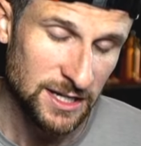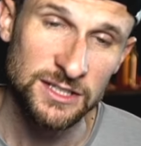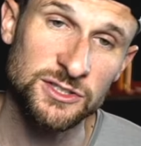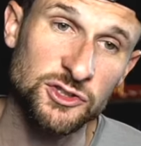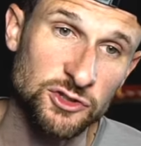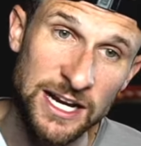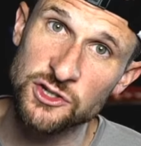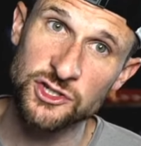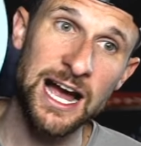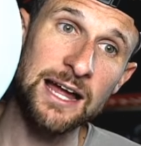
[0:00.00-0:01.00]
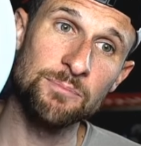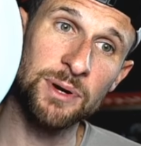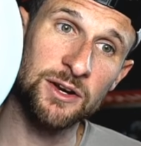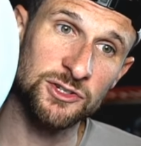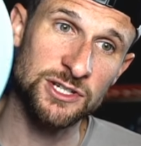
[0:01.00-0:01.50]
Straight shot,
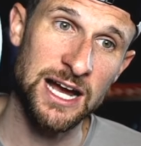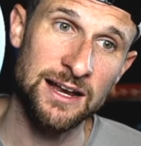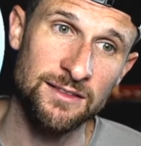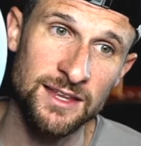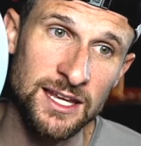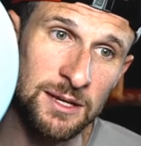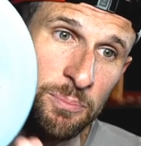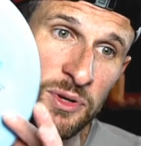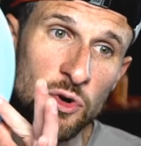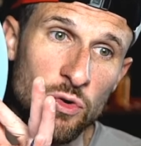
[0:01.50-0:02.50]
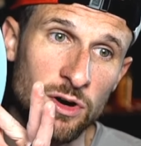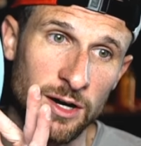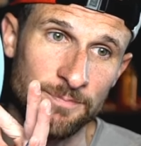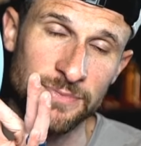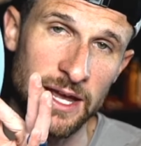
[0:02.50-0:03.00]
putter shot, the Pure.